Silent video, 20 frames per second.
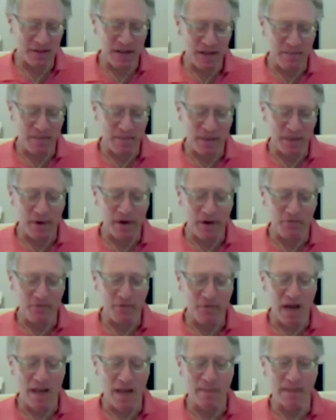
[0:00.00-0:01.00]
the same period
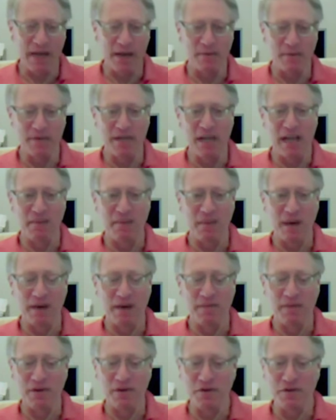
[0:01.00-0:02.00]
of time as I was getting
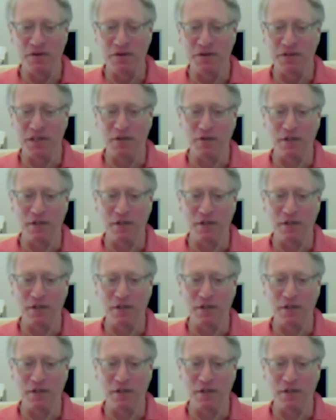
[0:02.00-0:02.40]
my first